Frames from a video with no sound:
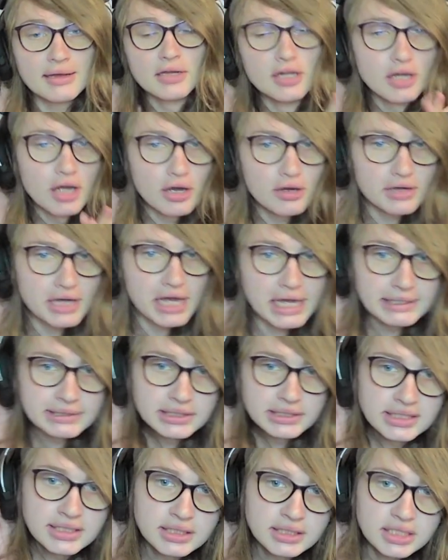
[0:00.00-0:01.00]
Okay,
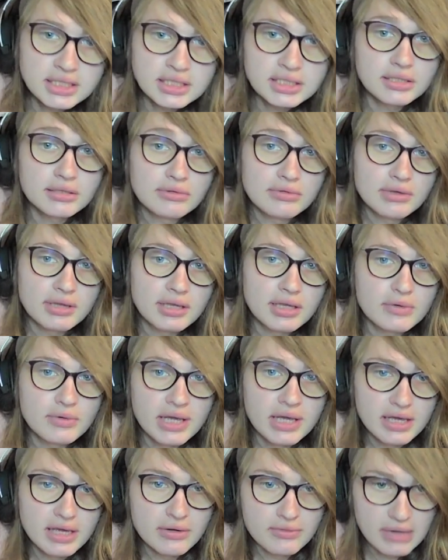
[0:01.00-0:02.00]
so this is just a really
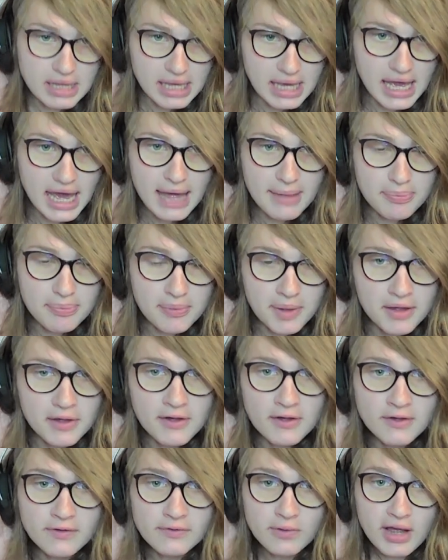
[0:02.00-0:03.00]
quick recap
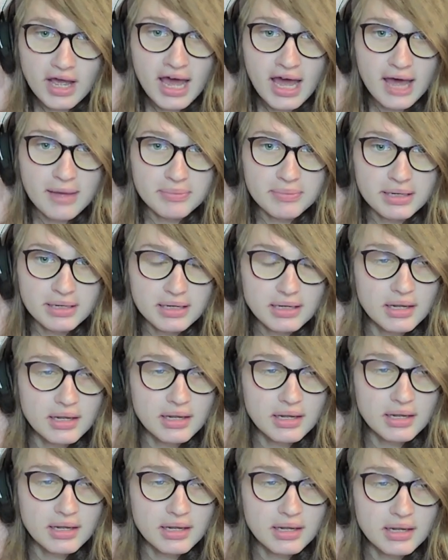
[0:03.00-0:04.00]
of what happened.
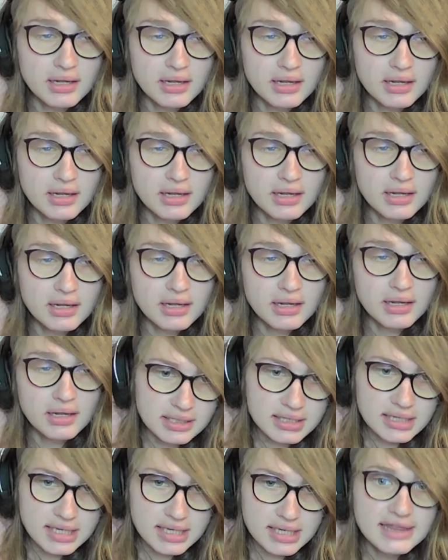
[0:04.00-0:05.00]
So
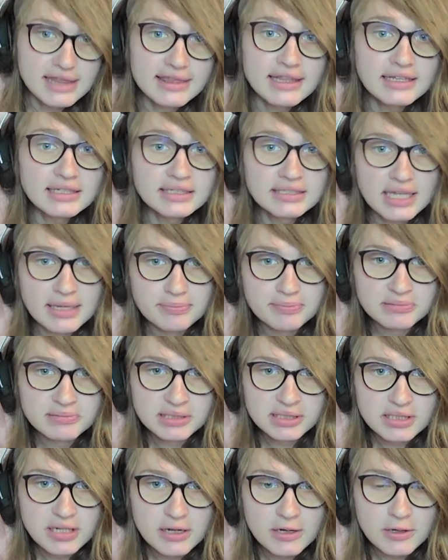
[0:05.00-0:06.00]
basically, in this
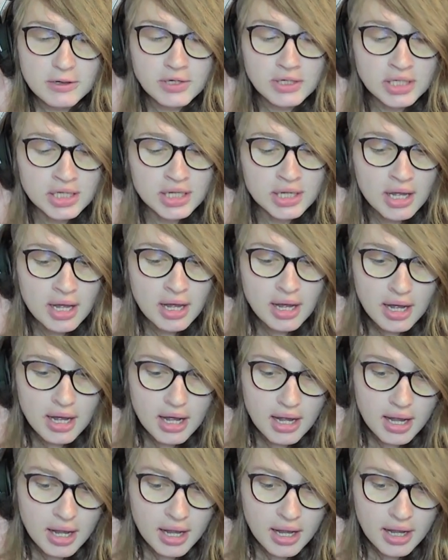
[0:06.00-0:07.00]
episode,
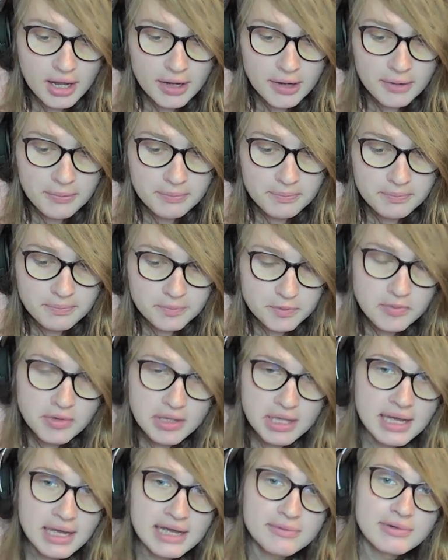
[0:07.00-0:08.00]
um, we
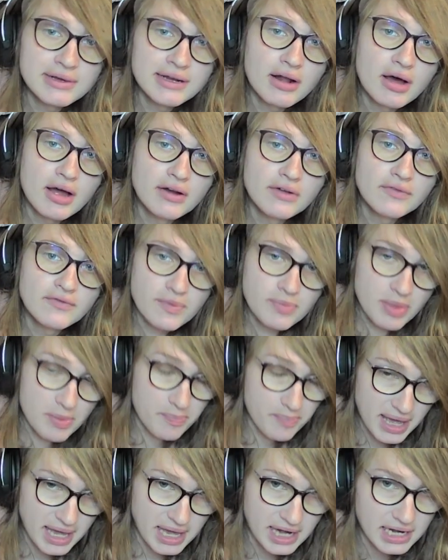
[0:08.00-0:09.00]
went on from the
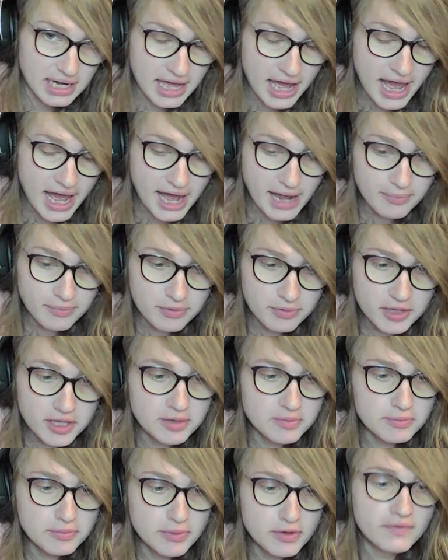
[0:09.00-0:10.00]
band camp. We
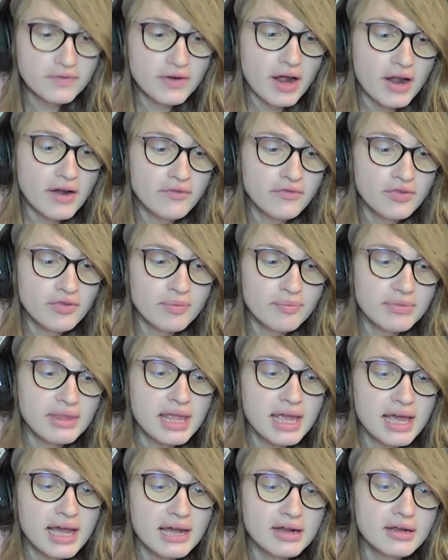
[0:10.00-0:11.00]
moved on from
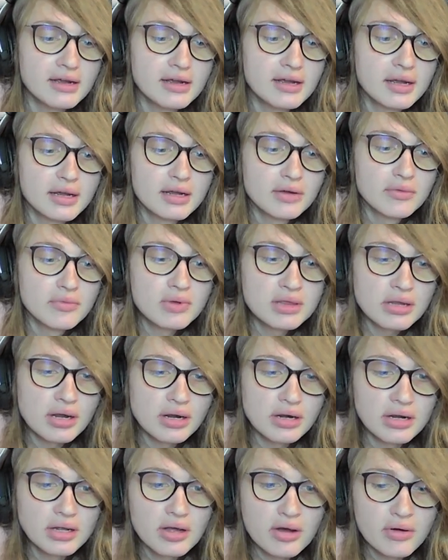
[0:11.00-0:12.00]
there. We
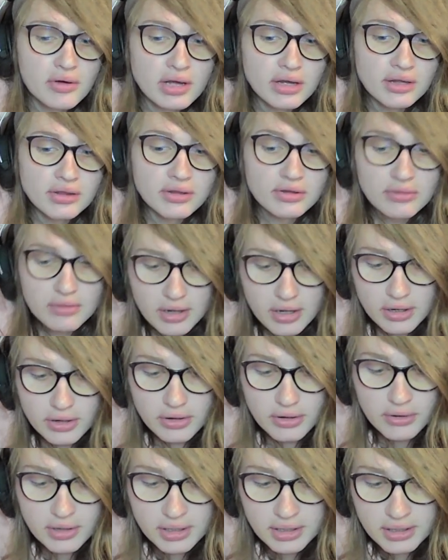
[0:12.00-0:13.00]
started going on the
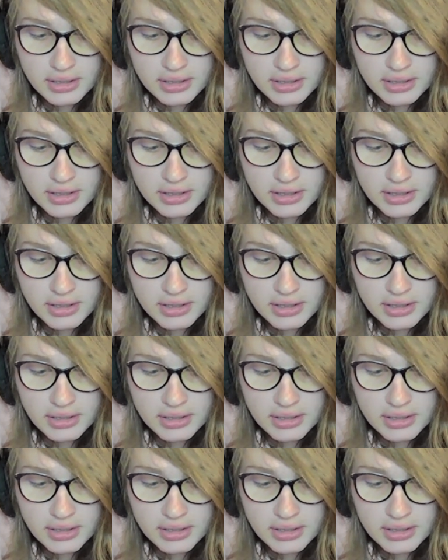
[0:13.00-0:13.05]
road.